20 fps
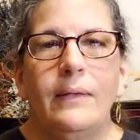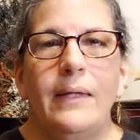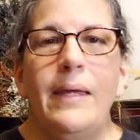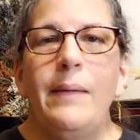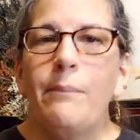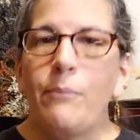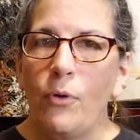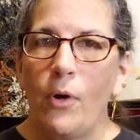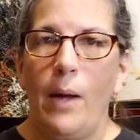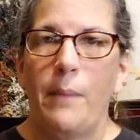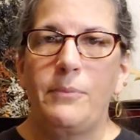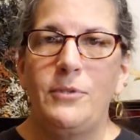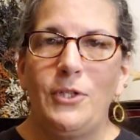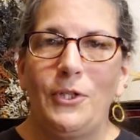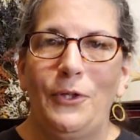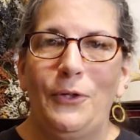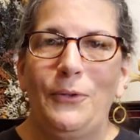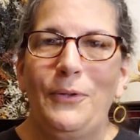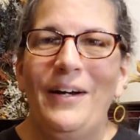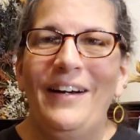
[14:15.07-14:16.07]

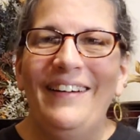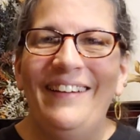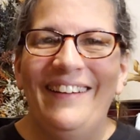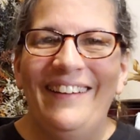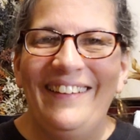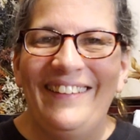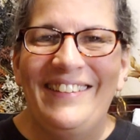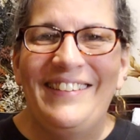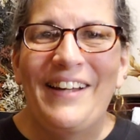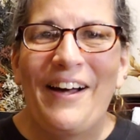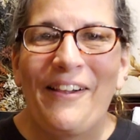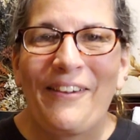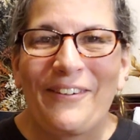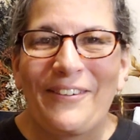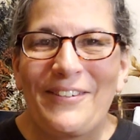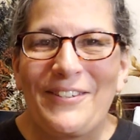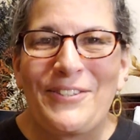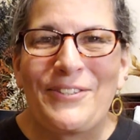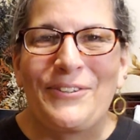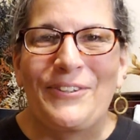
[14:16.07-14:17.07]
impromptu
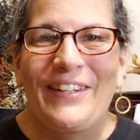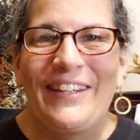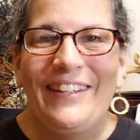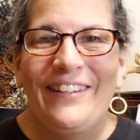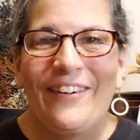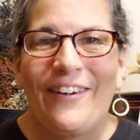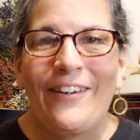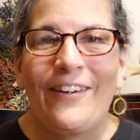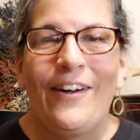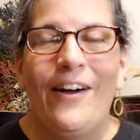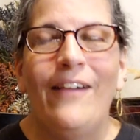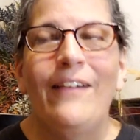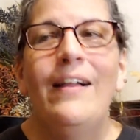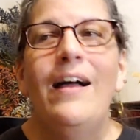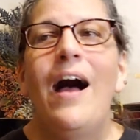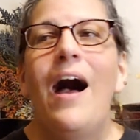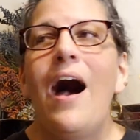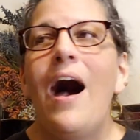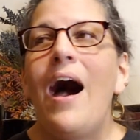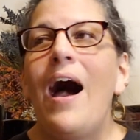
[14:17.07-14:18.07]
Dollar Tree yarn haul.